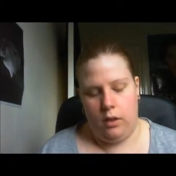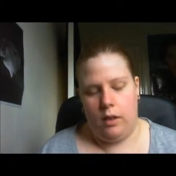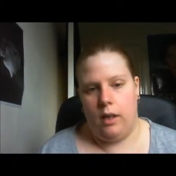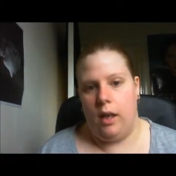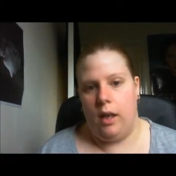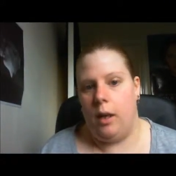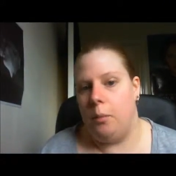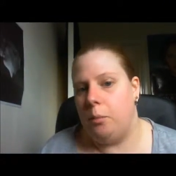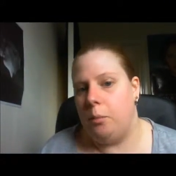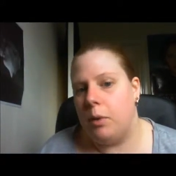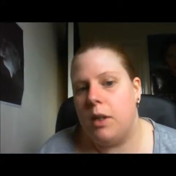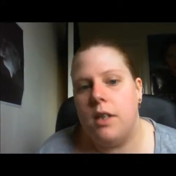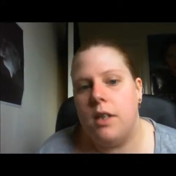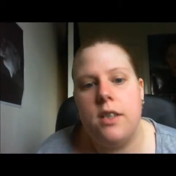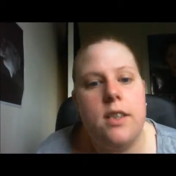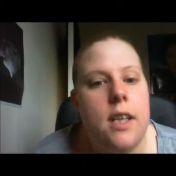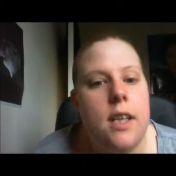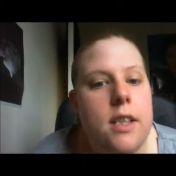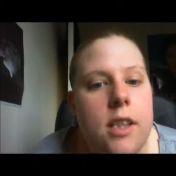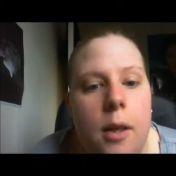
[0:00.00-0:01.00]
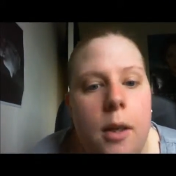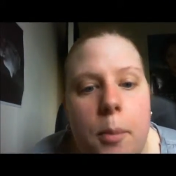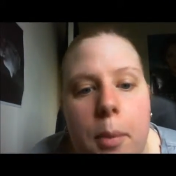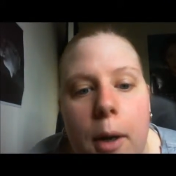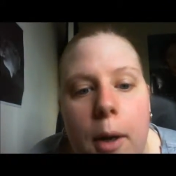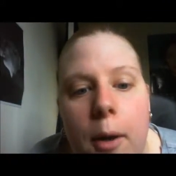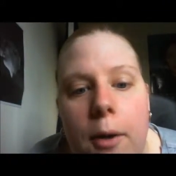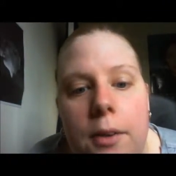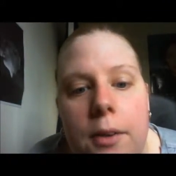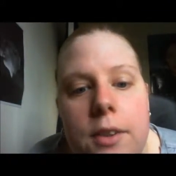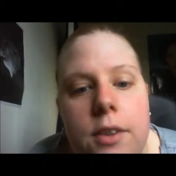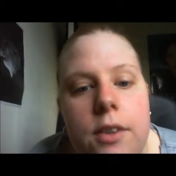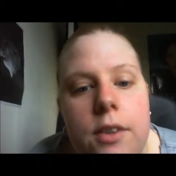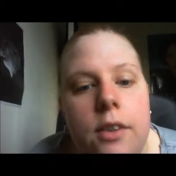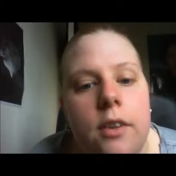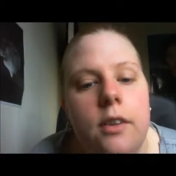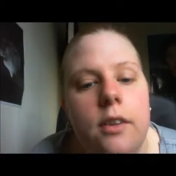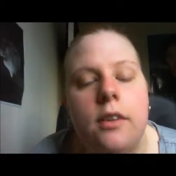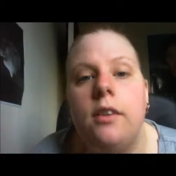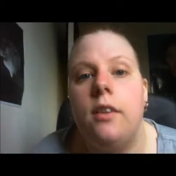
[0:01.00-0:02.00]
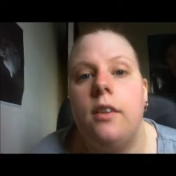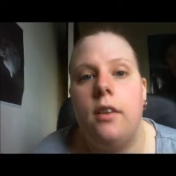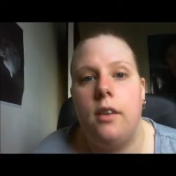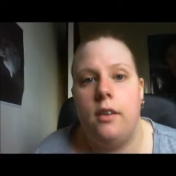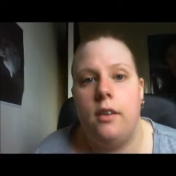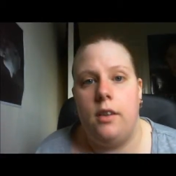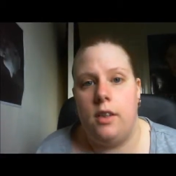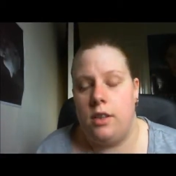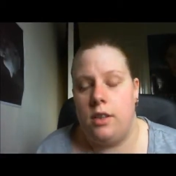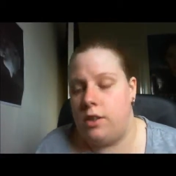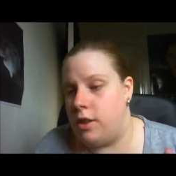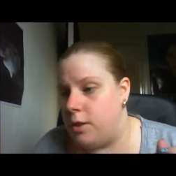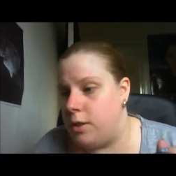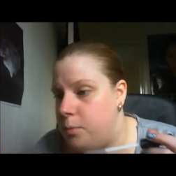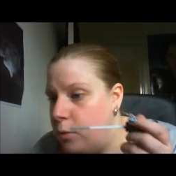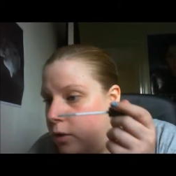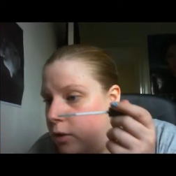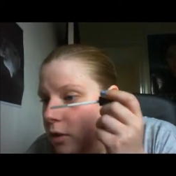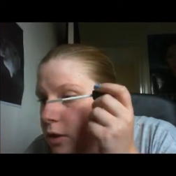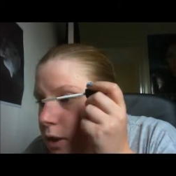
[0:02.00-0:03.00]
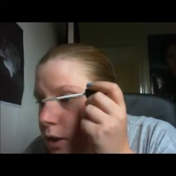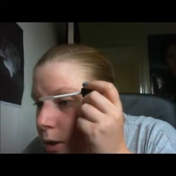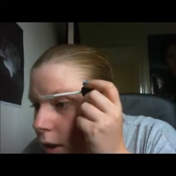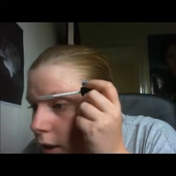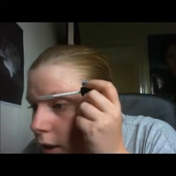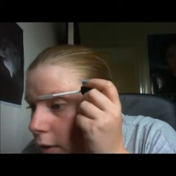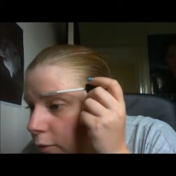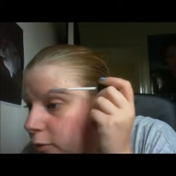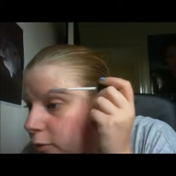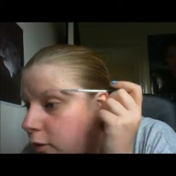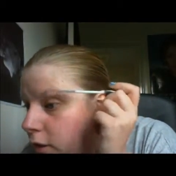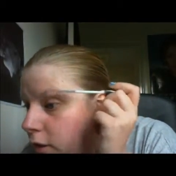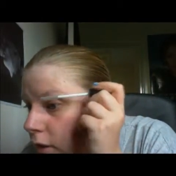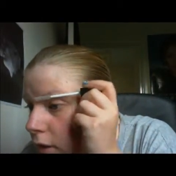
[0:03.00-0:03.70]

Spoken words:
because they're so blonde. It's just more to kind of